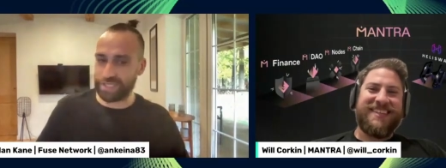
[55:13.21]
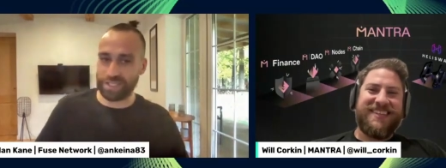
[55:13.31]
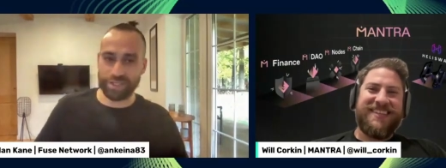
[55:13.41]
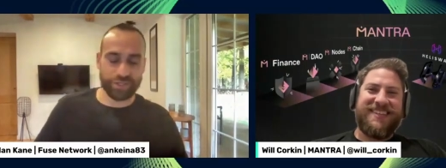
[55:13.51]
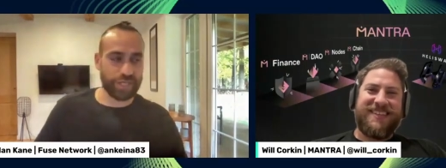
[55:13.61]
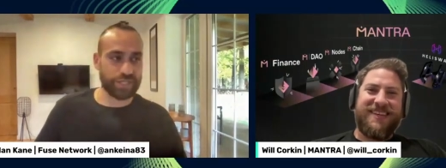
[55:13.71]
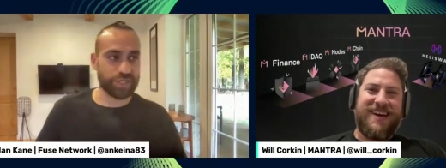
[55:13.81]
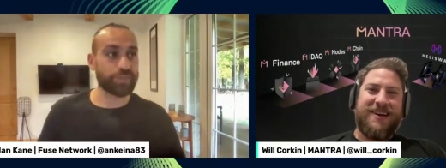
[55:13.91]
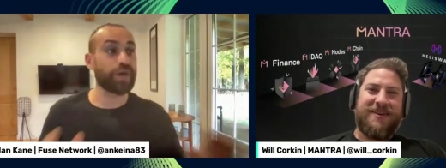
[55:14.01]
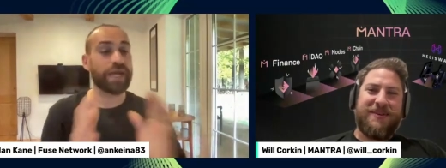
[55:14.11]
Speaker 1: craziness,
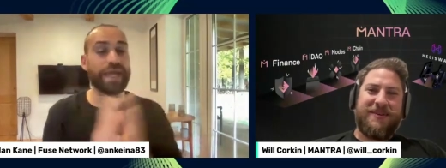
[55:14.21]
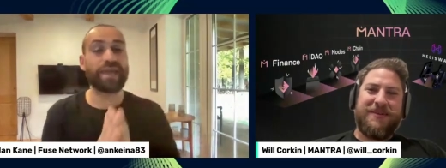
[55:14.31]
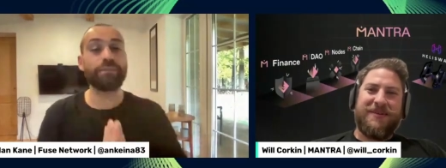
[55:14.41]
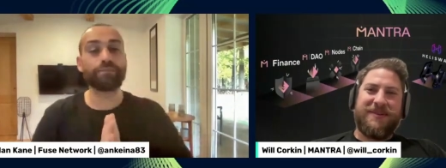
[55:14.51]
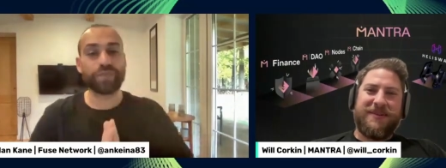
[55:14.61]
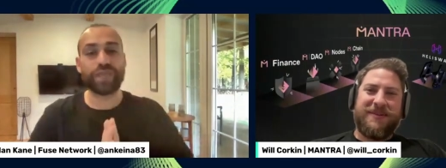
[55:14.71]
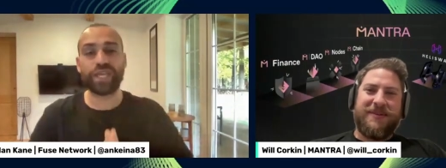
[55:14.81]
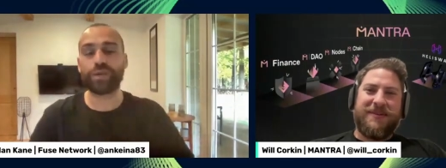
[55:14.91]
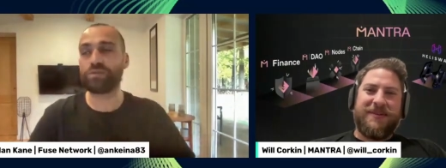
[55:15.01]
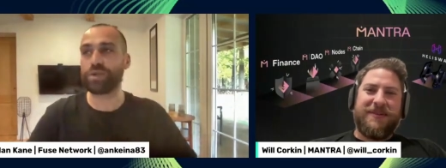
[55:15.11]
craziness. Yeah. But again,
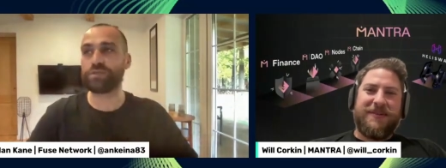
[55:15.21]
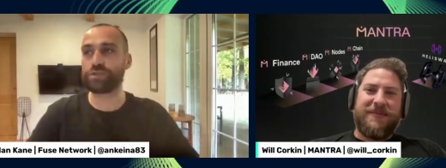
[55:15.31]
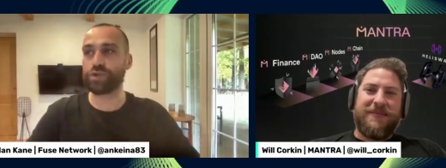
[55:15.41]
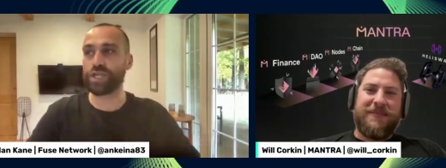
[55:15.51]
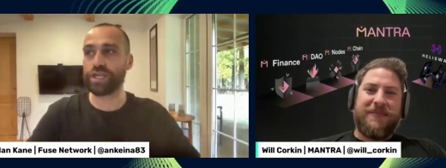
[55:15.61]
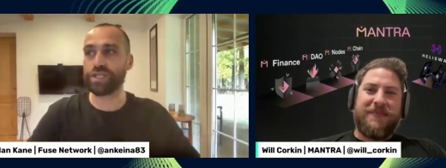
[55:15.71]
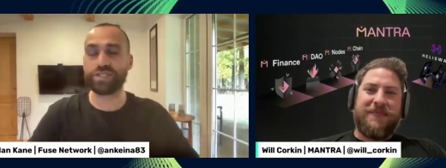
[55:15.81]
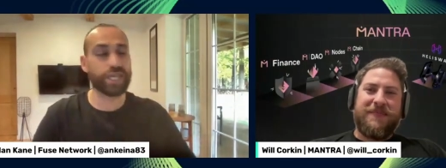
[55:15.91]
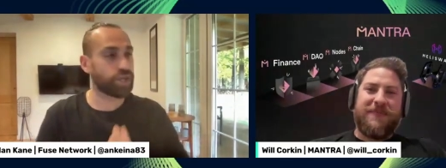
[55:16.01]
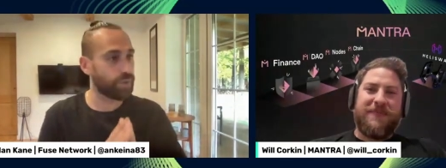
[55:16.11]
thank you everybody for joining
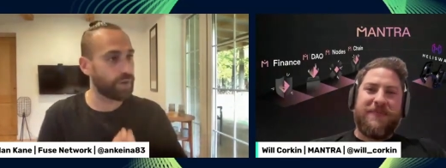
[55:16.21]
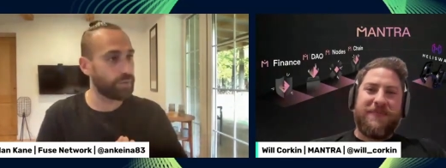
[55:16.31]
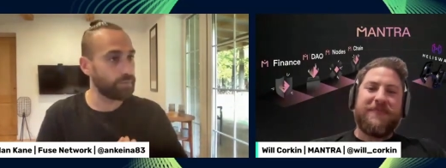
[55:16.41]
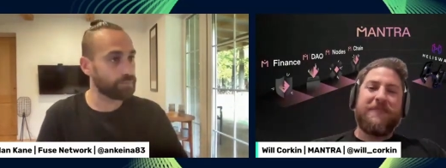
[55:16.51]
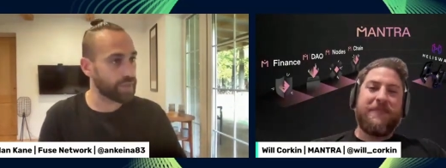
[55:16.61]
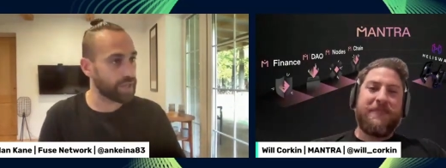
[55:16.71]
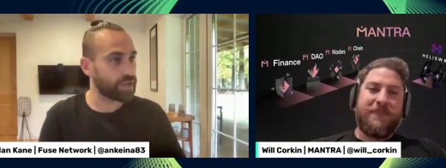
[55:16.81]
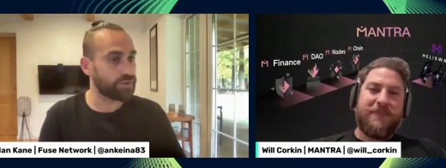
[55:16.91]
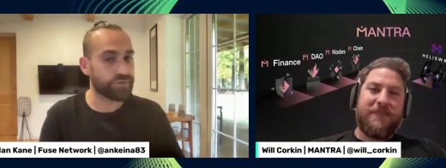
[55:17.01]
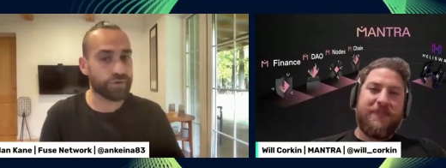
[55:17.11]
us. Thank you, Will.
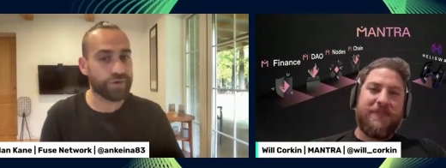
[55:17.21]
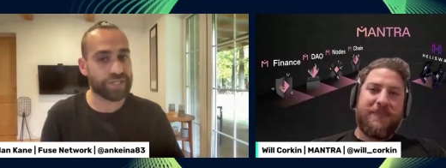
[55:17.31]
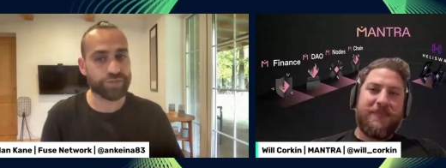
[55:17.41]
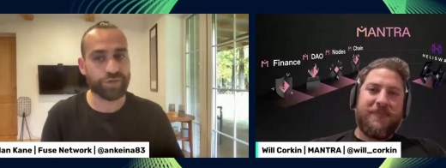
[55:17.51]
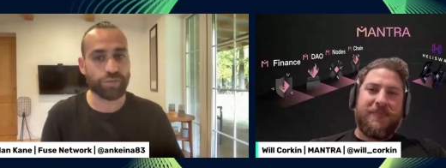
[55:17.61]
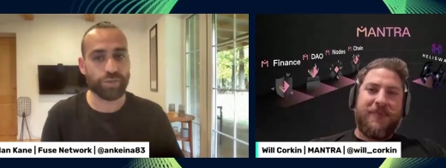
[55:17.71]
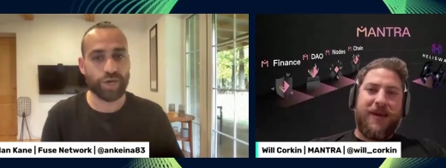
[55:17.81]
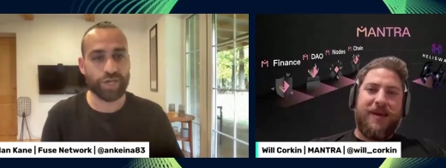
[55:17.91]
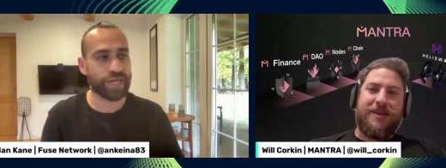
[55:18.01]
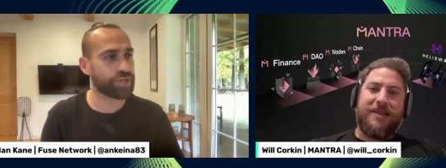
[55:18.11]
Thank you for answering all
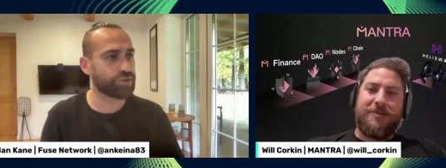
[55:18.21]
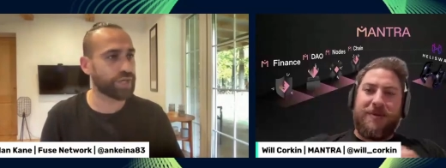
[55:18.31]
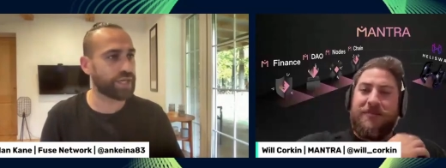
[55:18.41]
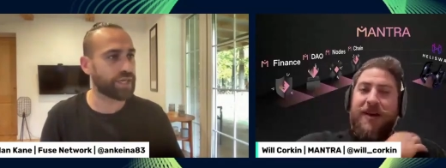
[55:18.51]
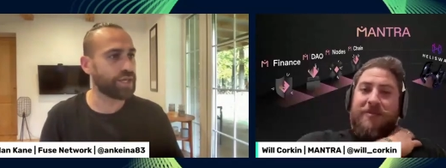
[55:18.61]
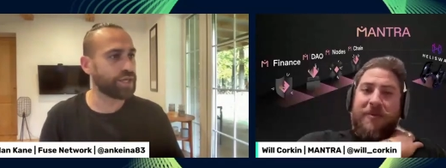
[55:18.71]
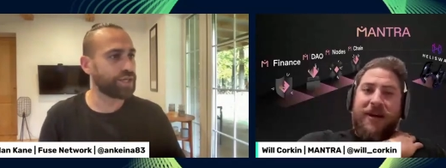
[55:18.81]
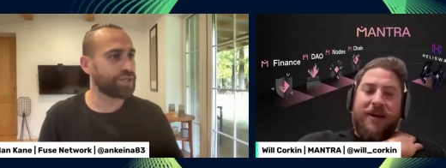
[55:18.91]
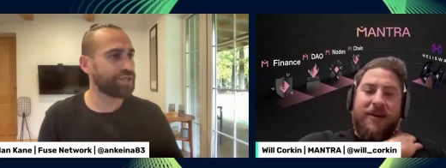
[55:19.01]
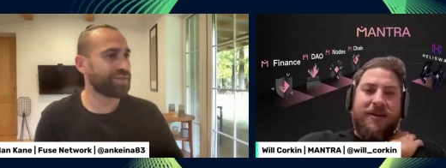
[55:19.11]
my. Yeah, thanks so
Speaker 2: much for having
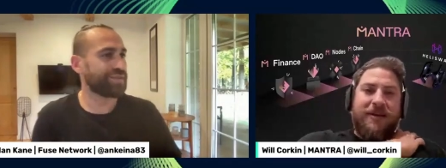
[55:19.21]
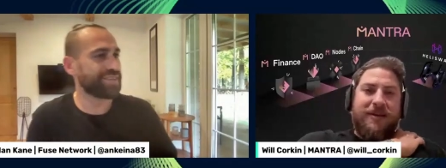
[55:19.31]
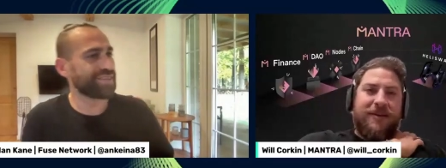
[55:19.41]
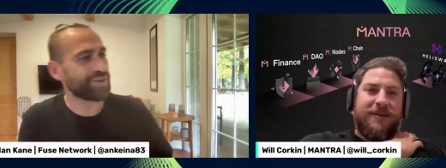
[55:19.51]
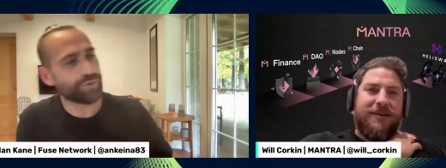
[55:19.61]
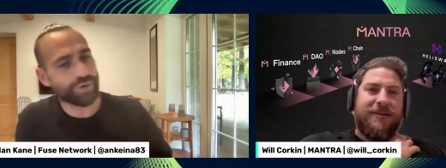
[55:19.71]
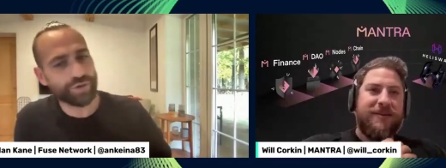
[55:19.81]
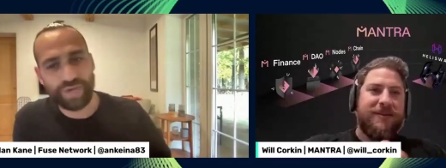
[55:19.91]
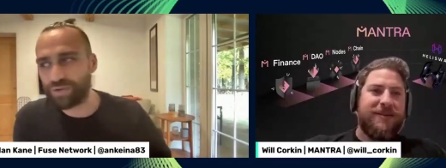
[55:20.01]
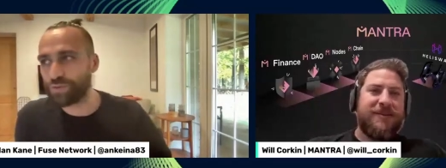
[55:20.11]
me.
Speaker 1: All
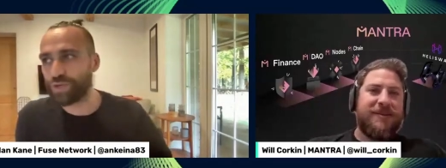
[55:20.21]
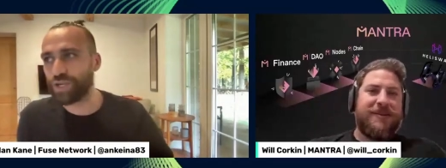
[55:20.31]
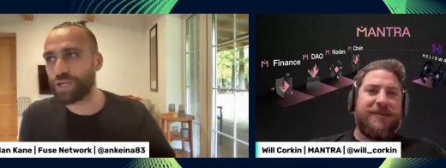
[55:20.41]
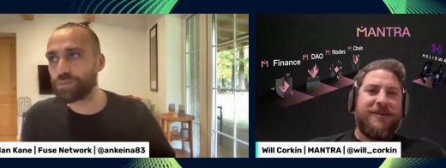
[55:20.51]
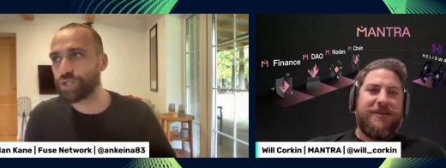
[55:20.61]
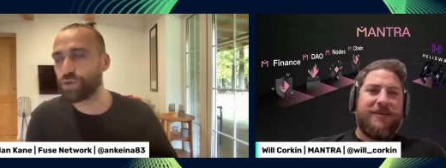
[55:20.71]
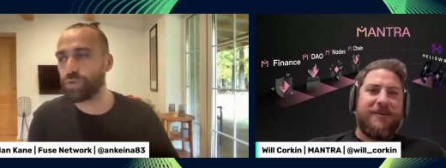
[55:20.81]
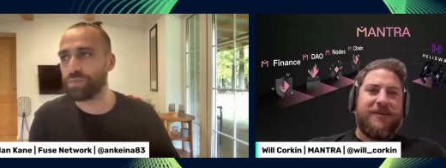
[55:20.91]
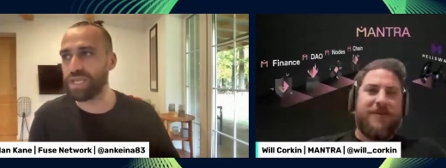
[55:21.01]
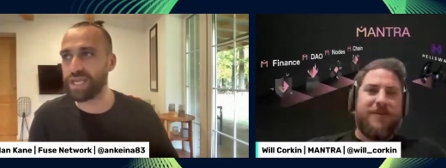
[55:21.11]
good, man. All good. I'm
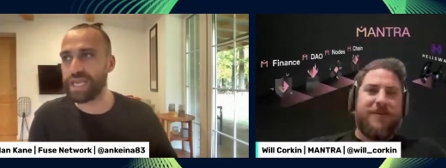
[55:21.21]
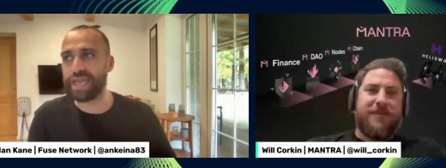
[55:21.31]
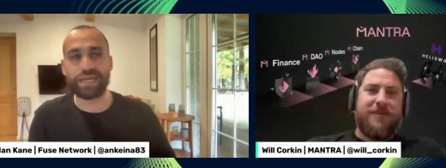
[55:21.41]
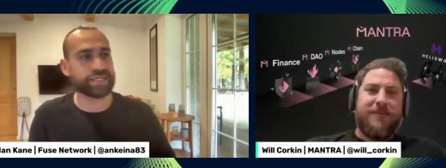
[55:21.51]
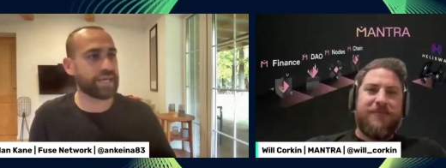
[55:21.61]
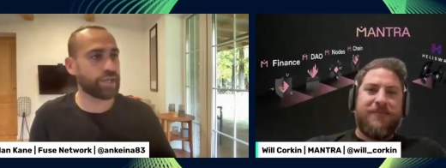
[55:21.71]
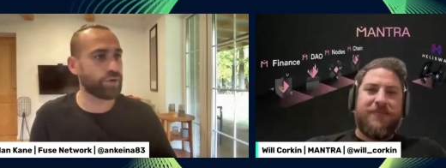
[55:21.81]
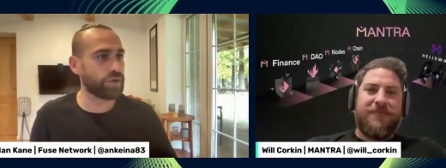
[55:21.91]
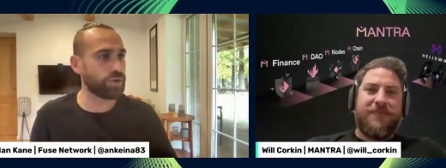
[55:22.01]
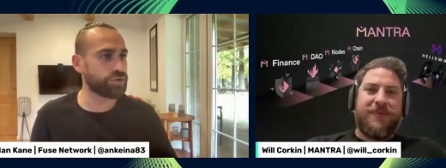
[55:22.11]
sure we'll meet again. Let's get
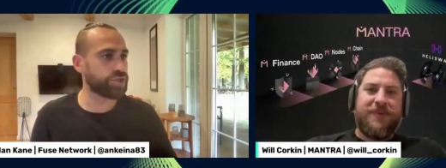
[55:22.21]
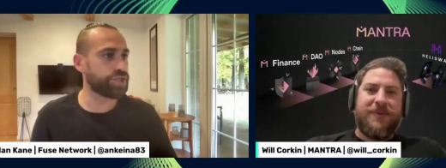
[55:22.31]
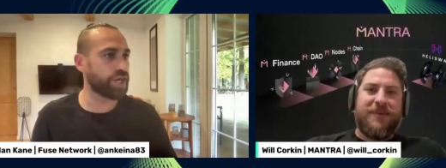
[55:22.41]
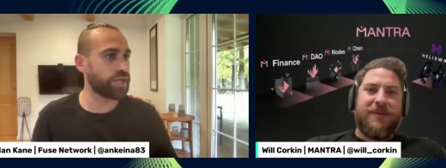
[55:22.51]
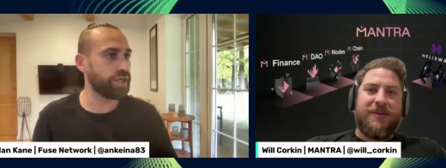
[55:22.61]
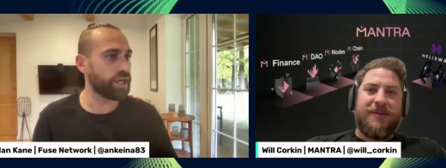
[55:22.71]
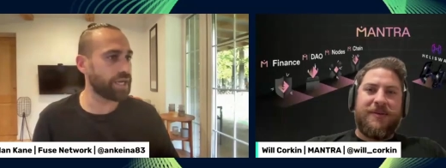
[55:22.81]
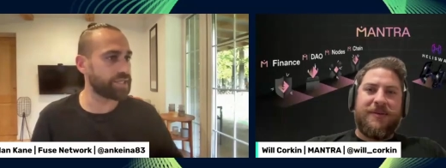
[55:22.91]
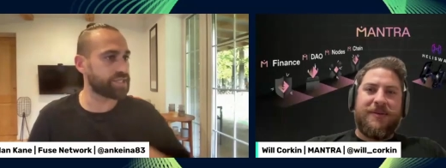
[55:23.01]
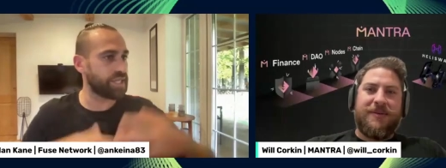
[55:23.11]
your launch done.
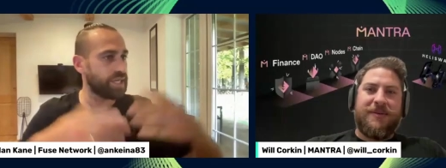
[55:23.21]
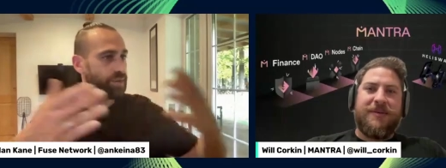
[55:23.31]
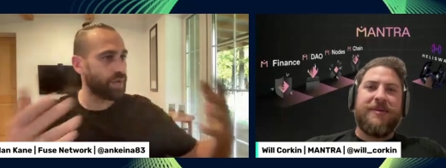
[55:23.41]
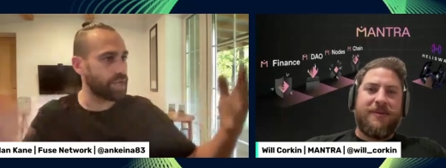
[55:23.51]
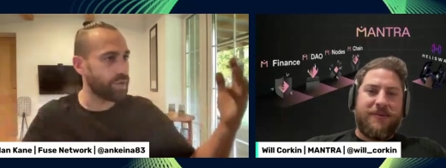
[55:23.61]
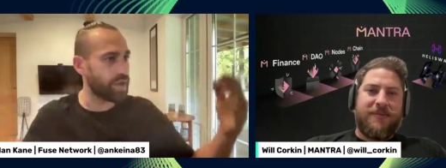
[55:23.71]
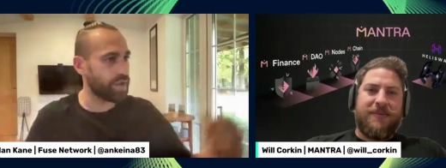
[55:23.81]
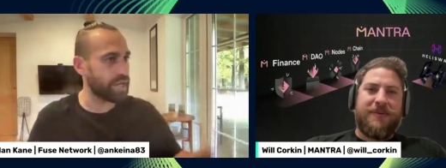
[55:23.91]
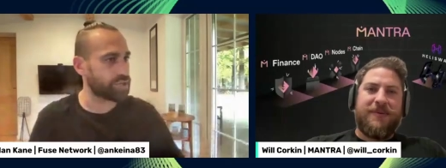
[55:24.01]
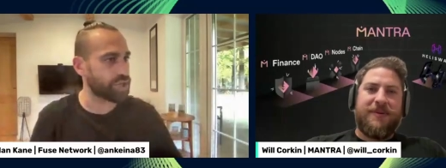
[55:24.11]
Let's see where you
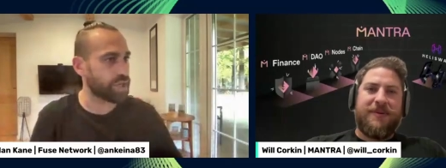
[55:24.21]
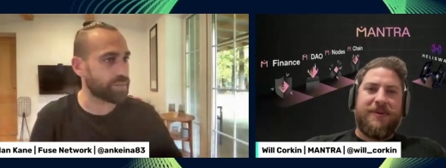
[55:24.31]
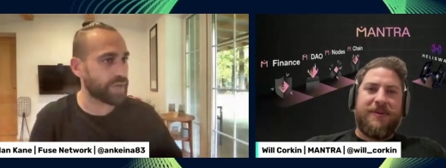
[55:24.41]
are next